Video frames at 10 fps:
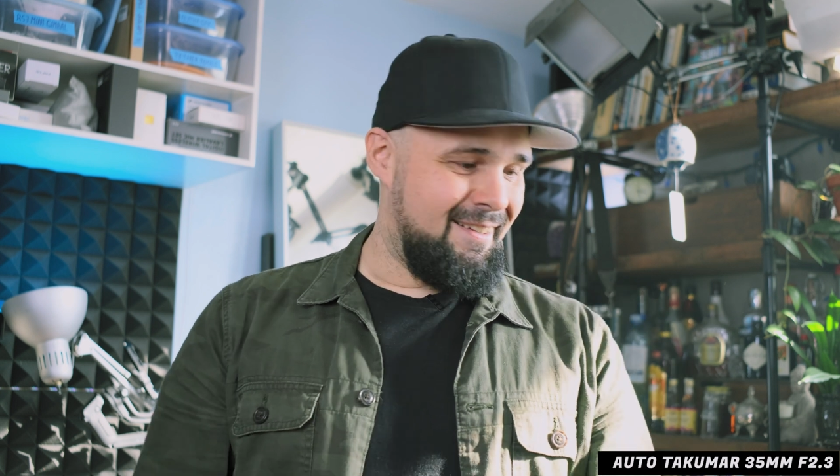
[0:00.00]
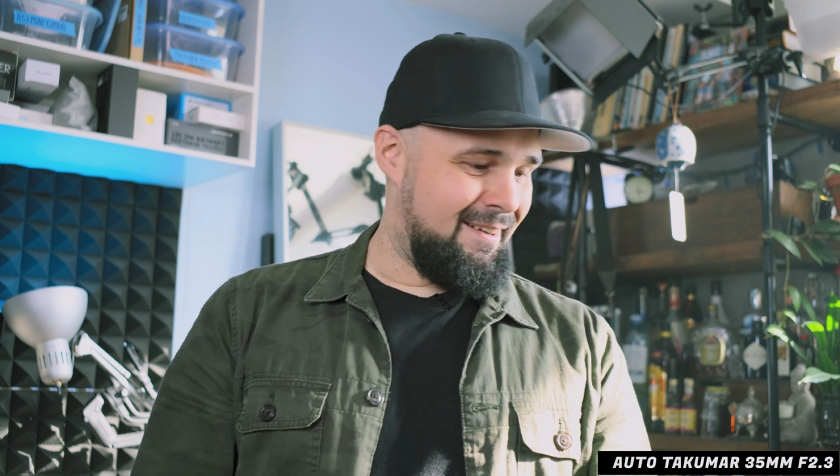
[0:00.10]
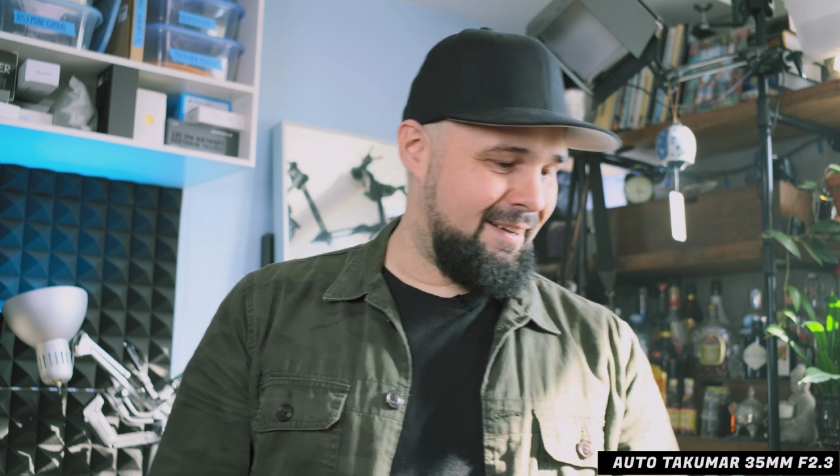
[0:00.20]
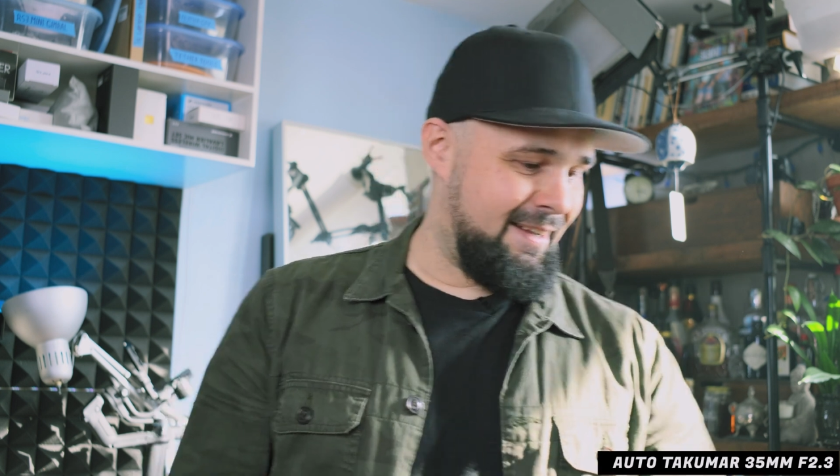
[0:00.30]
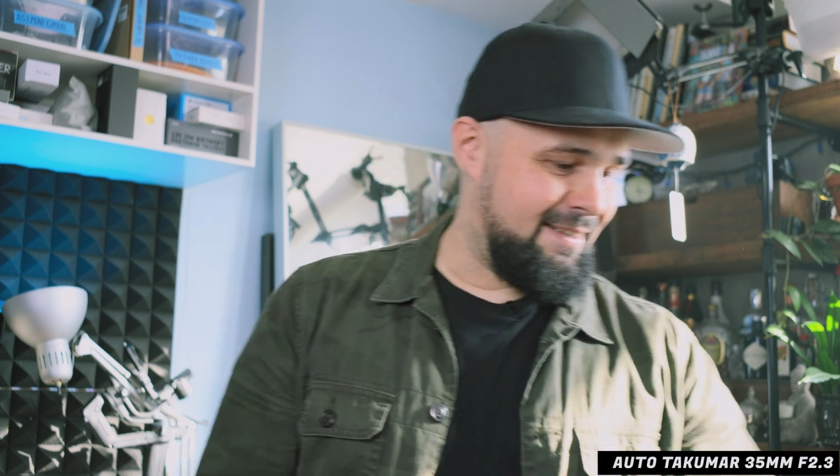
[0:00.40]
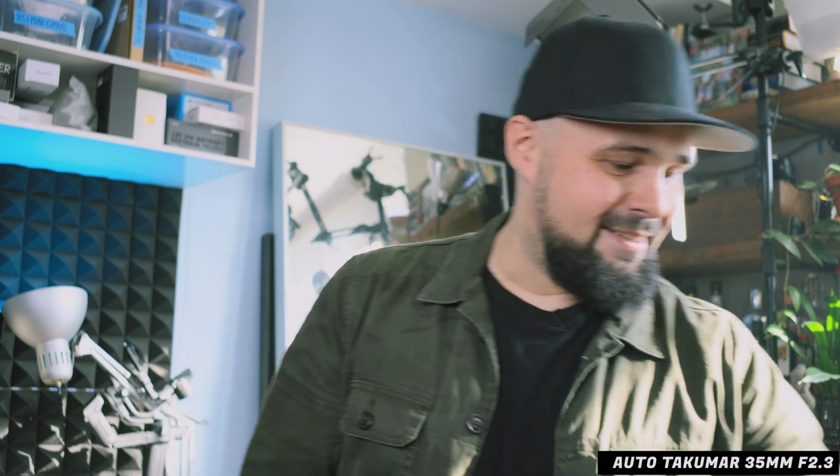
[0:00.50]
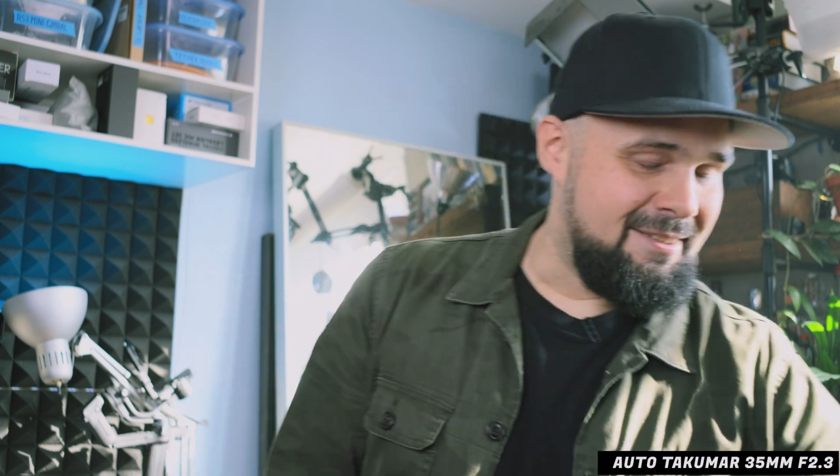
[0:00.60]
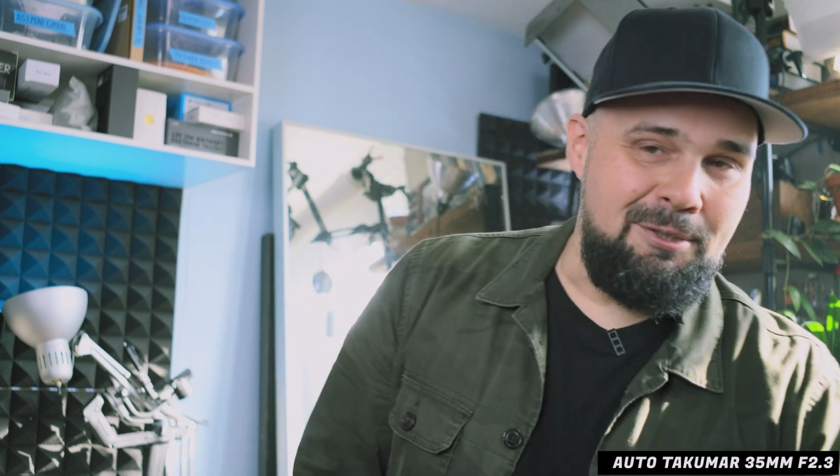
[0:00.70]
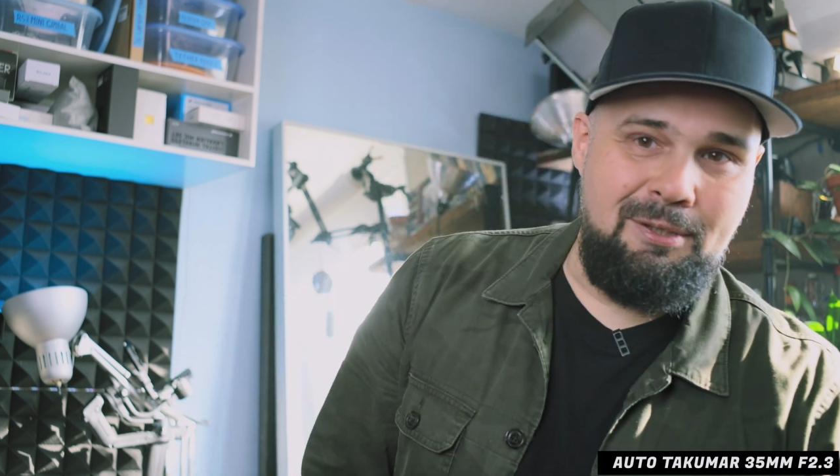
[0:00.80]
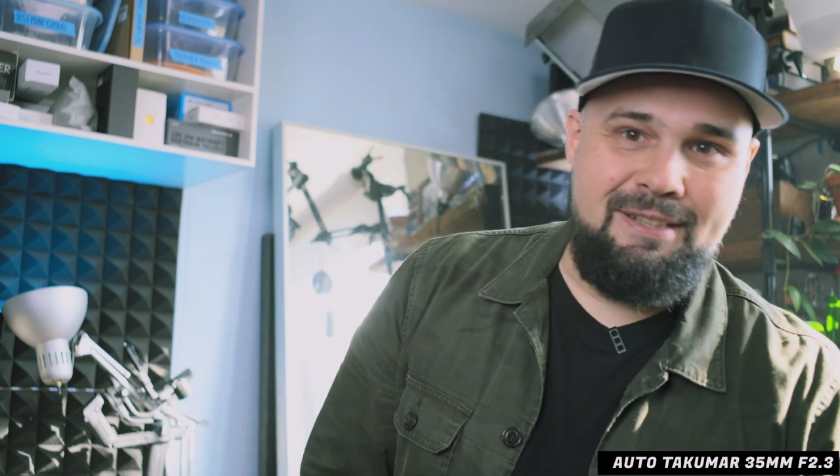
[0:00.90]
All right,
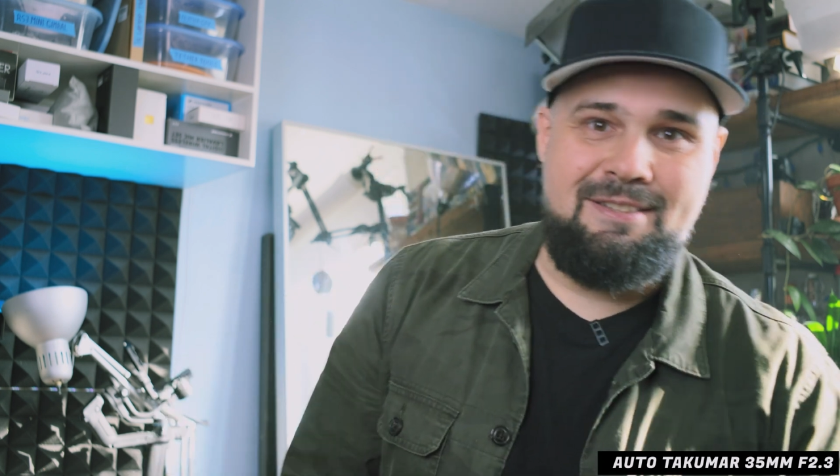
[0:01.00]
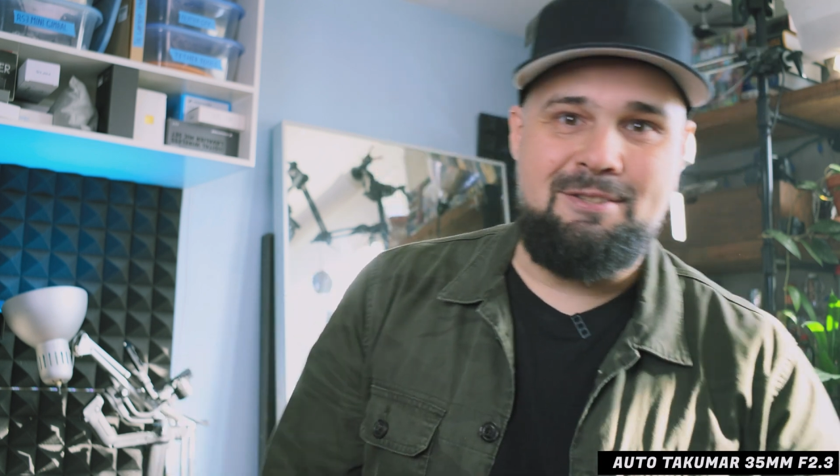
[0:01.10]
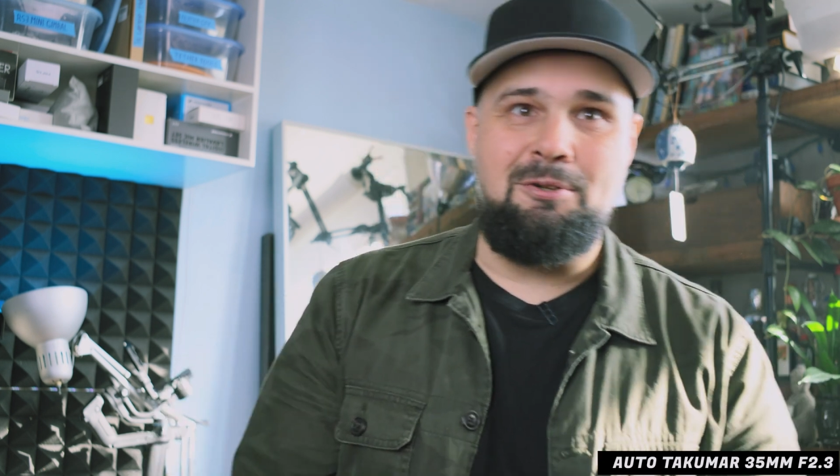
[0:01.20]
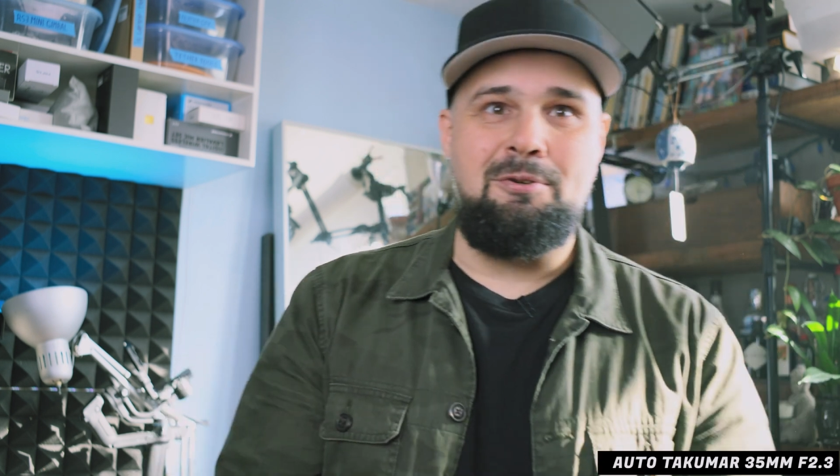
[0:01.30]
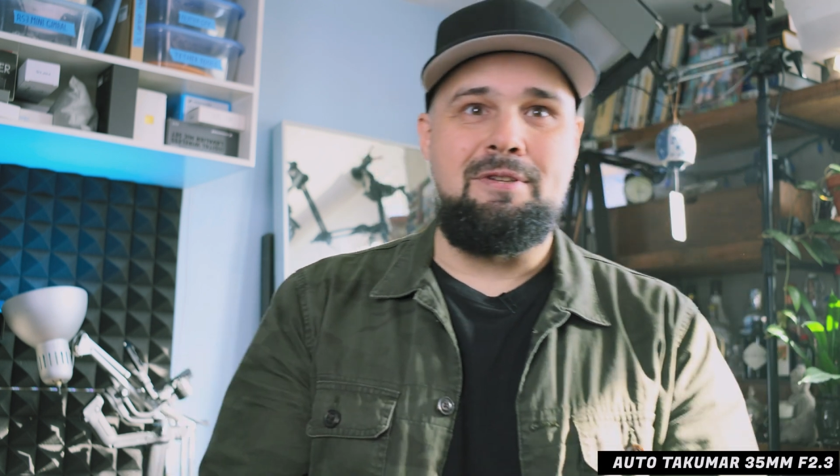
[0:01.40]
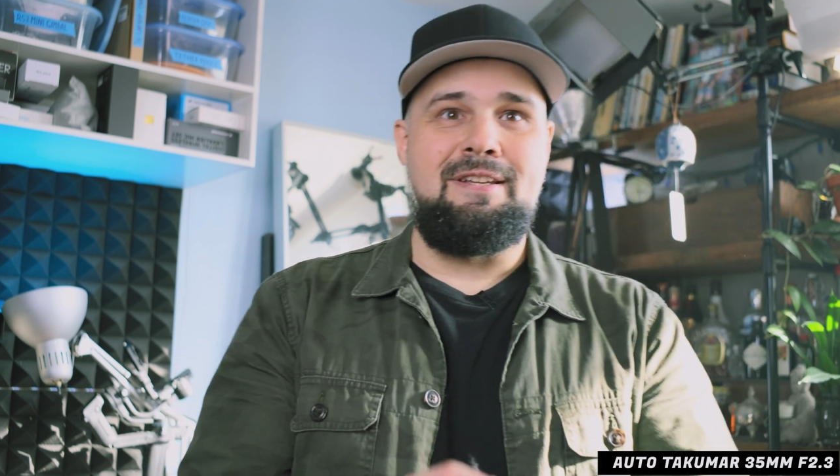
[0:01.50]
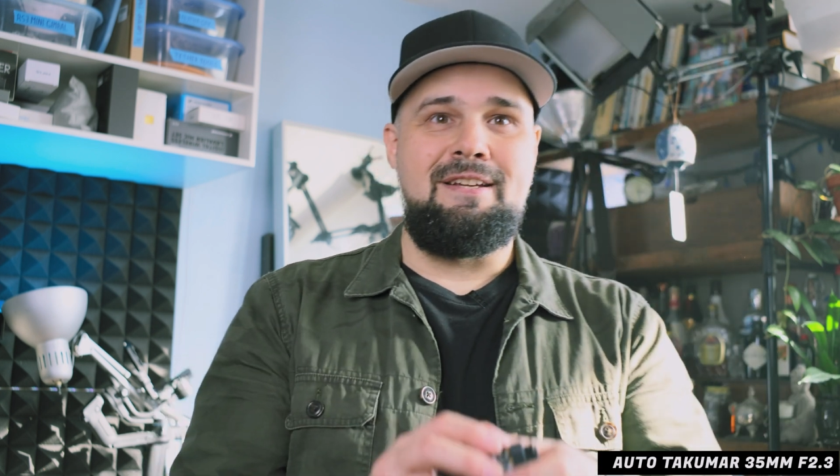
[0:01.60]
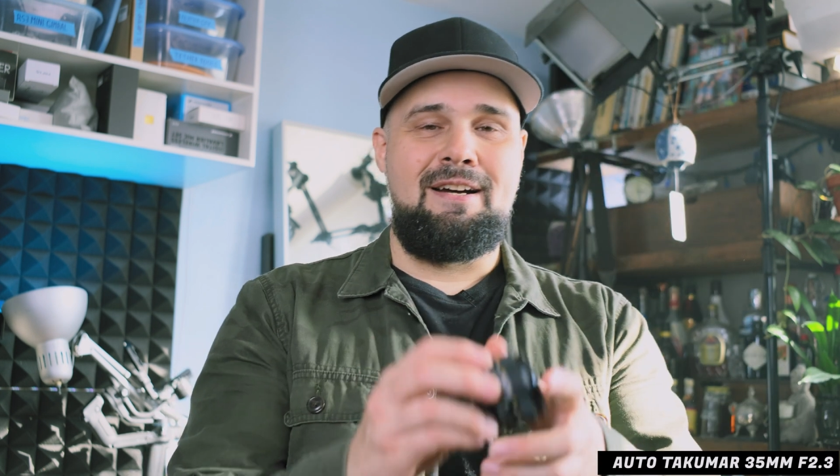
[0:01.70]
so let's throw the